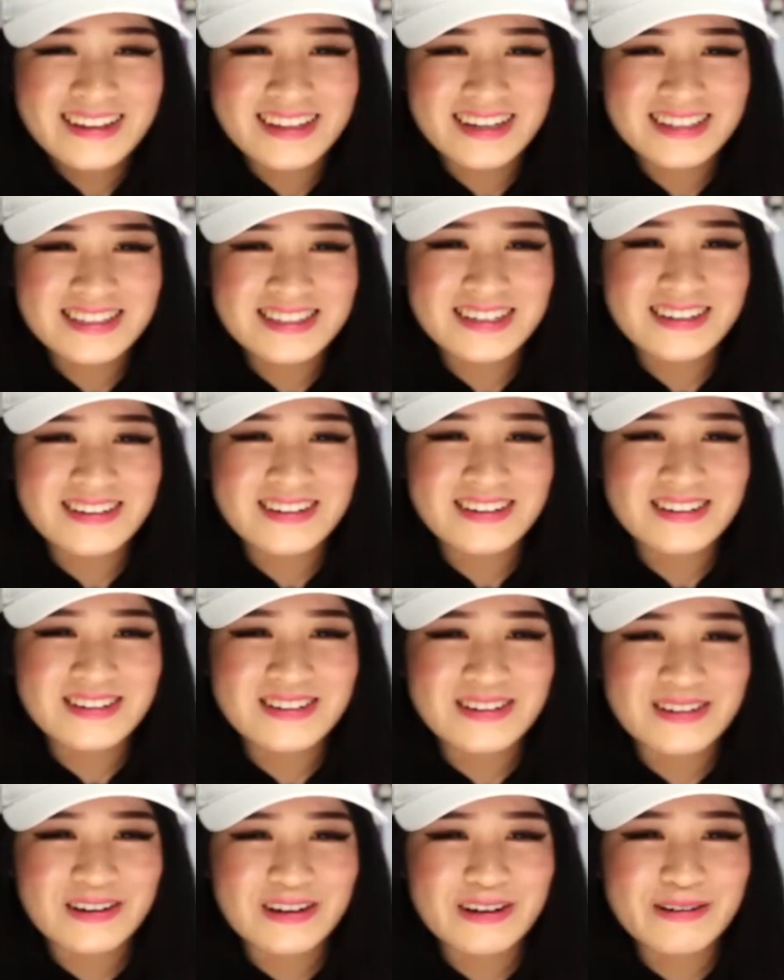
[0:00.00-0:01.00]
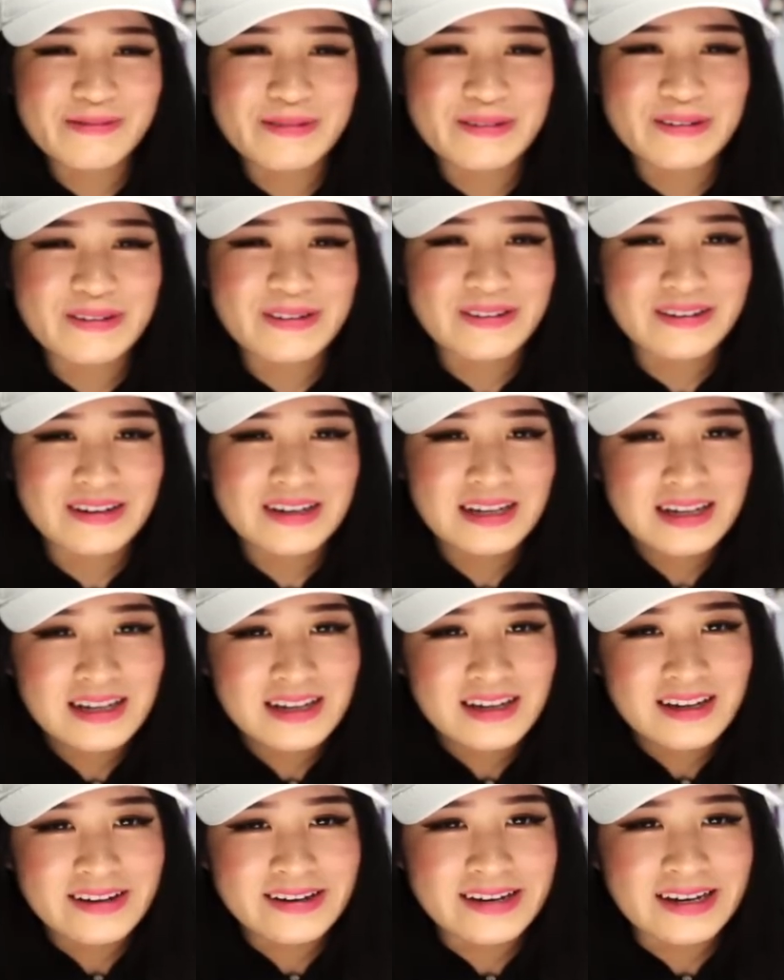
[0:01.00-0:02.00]
That's so adorable.
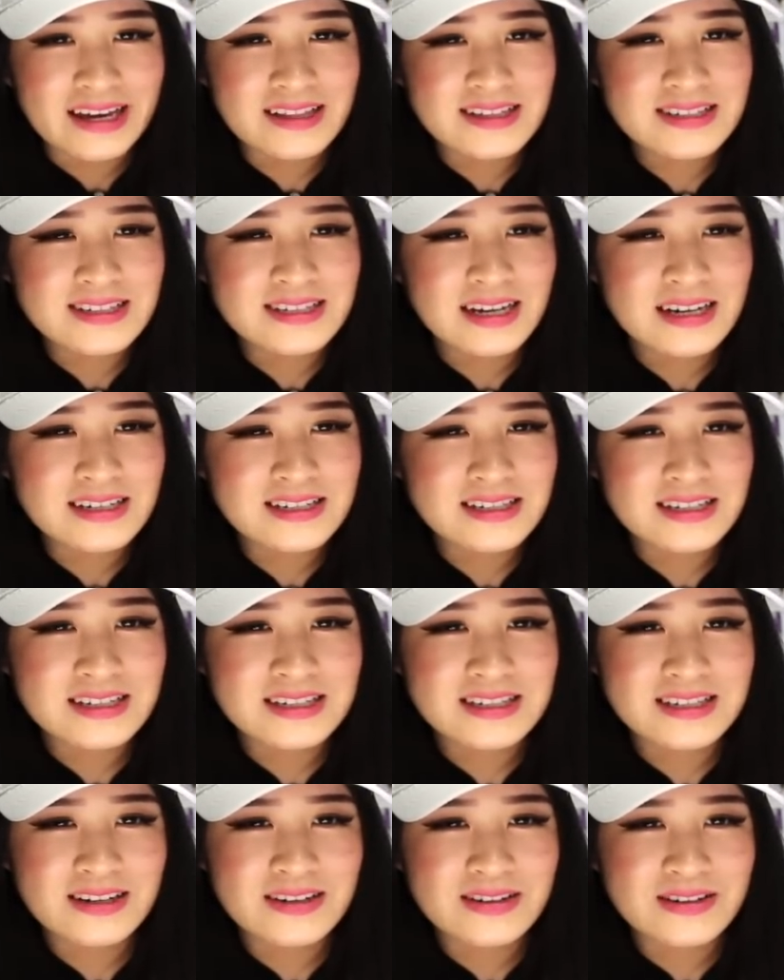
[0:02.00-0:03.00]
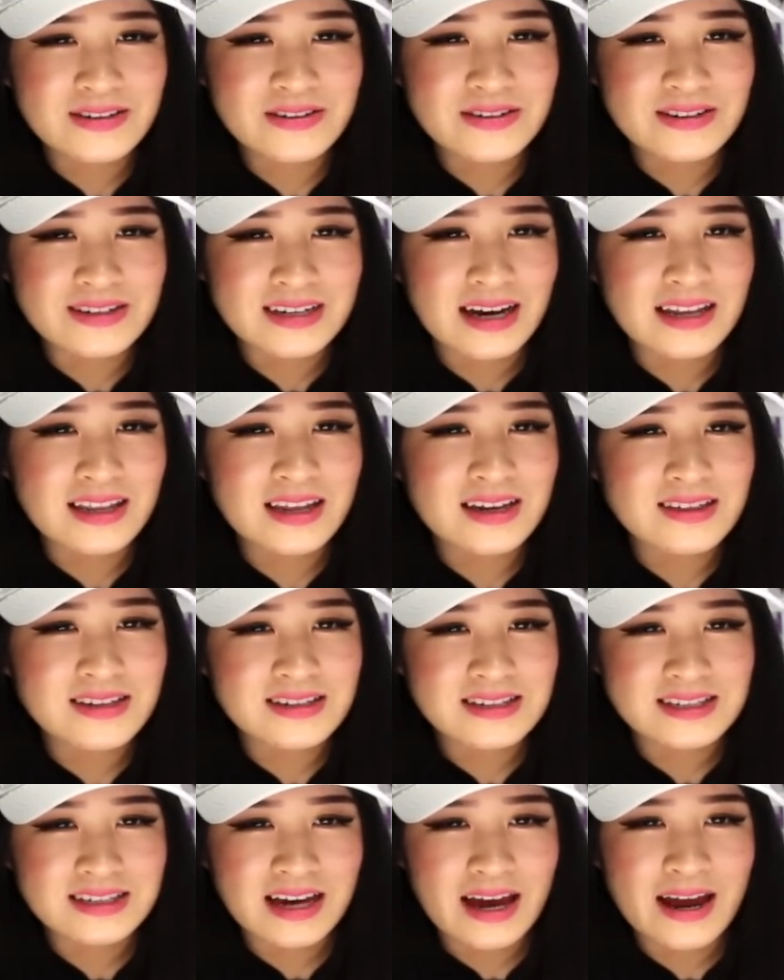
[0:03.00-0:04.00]
Okay, this is actually so cute. I like
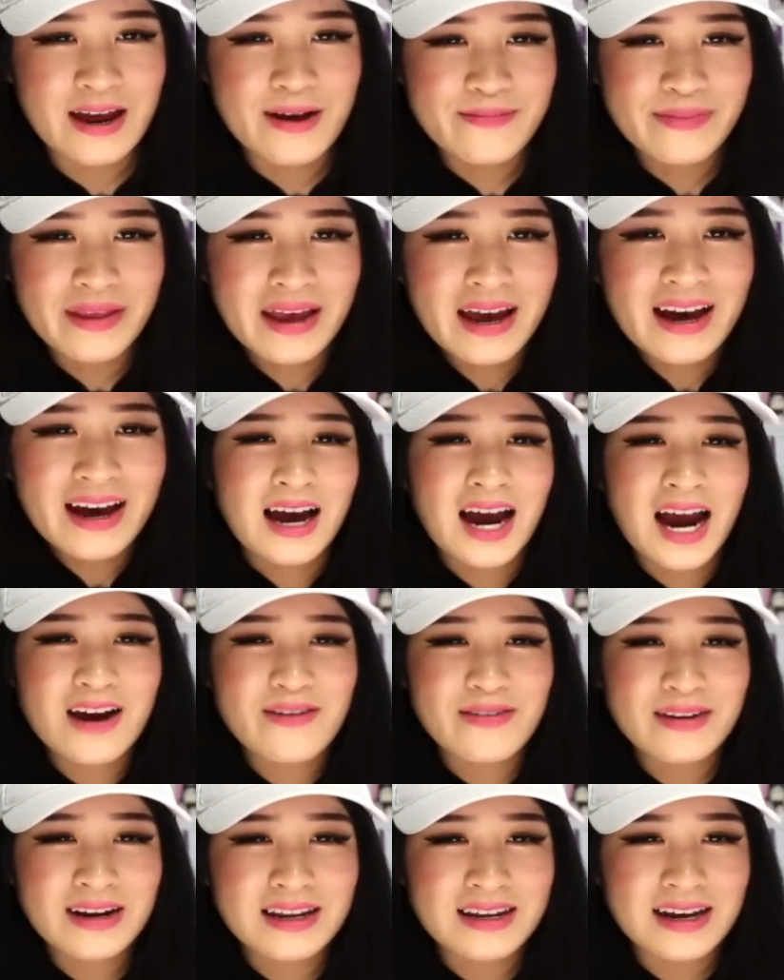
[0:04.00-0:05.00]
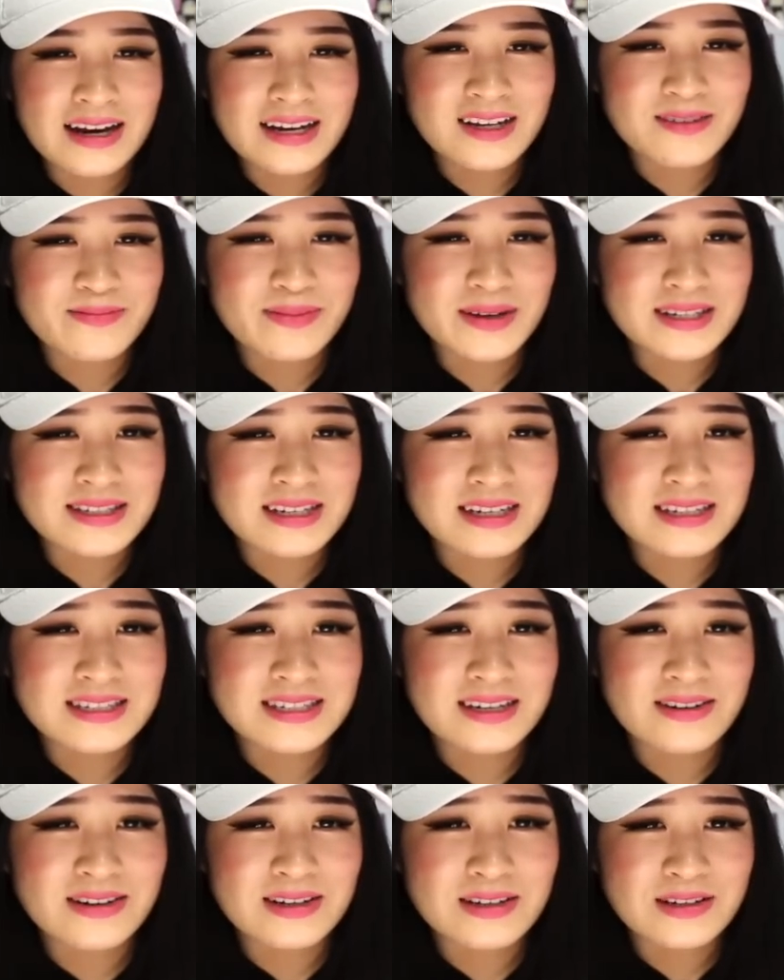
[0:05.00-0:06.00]
this game. I really like it because it's
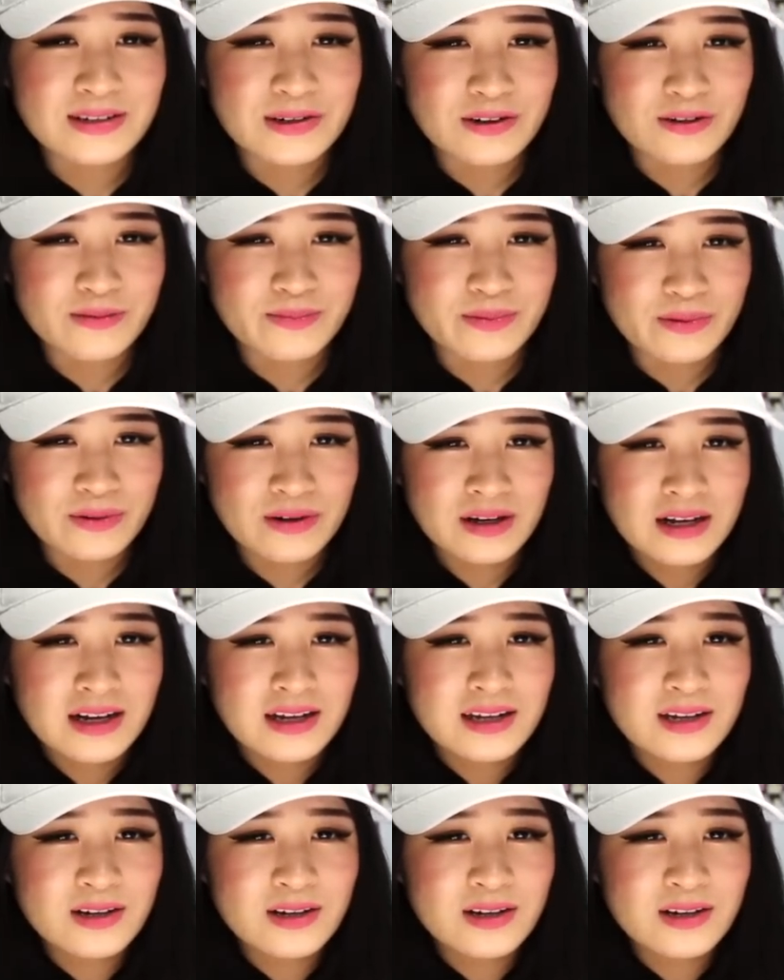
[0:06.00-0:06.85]
so adorable.